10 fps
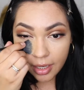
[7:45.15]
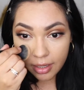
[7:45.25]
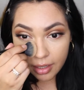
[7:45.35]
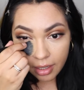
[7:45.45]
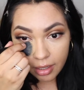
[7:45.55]

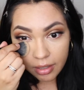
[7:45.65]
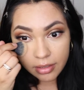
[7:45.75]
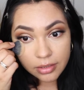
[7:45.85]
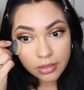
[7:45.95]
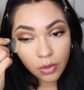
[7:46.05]
like
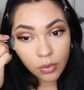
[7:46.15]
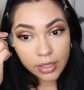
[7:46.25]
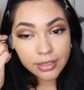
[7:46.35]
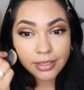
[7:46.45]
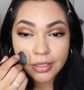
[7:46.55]
so
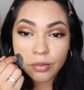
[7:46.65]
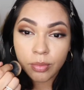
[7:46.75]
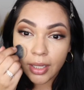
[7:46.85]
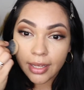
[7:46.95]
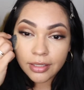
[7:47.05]
easy to
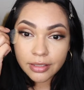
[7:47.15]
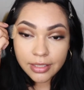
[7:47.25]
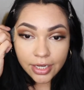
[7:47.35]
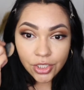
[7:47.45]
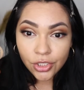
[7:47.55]

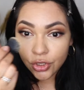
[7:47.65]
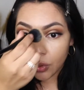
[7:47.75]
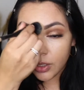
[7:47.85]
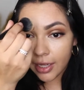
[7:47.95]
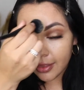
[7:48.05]
blend. I just
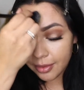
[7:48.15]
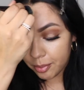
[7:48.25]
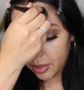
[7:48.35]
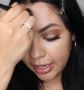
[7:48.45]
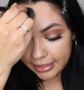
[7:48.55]
don't like the
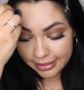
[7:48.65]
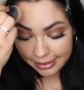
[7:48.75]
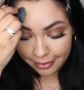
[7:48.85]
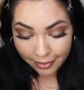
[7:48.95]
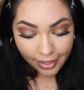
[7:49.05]

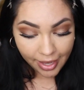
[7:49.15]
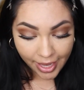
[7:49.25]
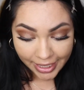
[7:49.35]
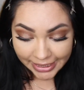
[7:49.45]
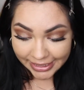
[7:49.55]
price.
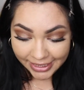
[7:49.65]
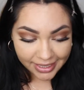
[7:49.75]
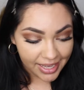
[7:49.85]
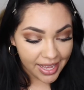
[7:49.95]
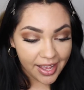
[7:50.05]

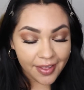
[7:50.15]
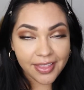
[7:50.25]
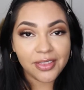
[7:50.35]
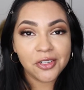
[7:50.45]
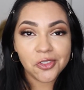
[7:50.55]

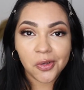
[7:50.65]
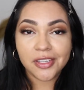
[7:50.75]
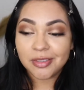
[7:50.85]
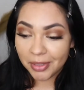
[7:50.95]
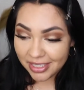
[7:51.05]
I think they're so
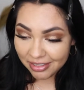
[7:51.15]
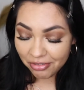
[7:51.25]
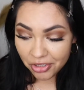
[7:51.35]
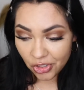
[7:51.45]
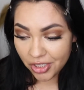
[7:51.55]
expensive
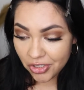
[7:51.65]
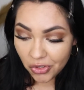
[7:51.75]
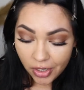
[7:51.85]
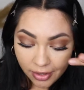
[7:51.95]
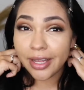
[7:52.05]
for
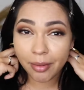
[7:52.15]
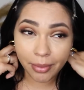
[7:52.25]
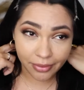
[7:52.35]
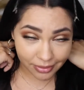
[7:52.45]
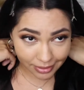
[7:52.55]
drugstore. They're like
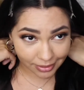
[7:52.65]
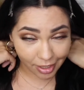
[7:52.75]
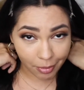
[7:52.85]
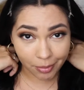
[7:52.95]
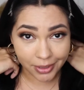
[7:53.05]
about a
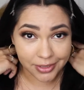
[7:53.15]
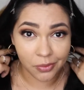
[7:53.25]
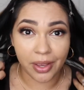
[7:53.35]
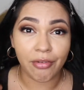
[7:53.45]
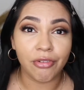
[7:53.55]
couple bucks
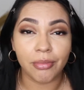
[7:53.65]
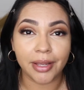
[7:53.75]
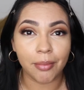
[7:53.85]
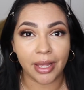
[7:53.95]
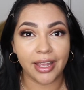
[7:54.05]
away from
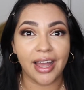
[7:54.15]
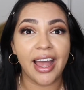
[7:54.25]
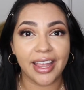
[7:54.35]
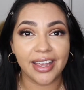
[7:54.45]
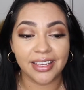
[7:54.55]
like buying a
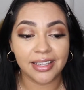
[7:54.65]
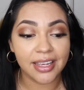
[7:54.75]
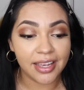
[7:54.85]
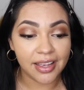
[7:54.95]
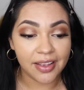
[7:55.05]
high-end
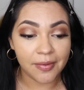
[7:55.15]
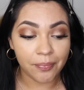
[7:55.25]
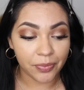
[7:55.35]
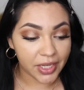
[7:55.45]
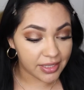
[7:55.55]

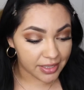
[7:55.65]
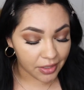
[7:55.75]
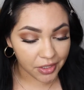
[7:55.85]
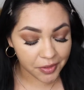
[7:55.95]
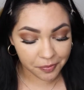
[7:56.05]

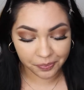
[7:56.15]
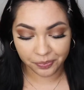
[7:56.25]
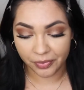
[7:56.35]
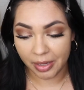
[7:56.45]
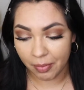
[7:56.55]
concealer,
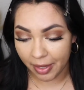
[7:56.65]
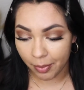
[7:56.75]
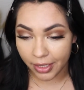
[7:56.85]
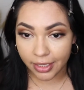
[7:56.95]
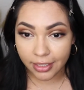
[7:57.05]
in my
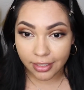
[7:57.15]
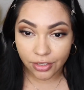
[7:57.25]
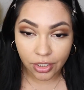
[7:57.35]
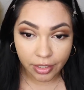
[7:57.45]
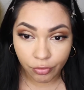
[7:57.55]
opinion,
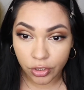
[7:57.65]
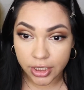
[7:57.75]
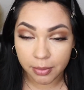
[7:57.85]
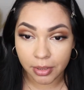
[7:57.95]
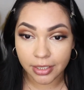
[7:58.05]
because they're like
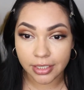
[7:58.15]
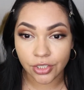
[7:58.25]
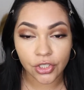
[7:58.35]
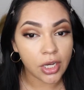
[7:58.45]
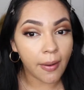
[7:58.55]
14 bucks
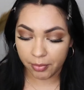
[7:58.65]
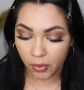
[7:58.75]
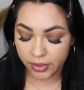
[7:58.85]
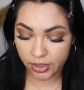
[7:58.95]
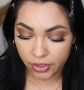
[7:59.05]
each. I'm
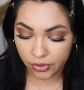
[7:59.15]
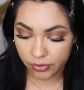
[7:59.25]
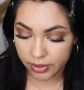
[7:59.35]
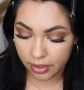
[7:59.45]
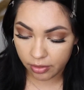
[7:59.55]
going to
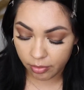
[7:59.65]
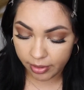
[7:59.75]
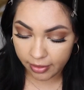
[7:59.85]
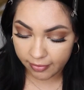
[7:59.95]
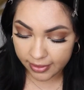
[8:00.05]
use a little
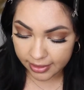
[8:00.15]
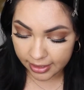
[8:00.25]
bit of this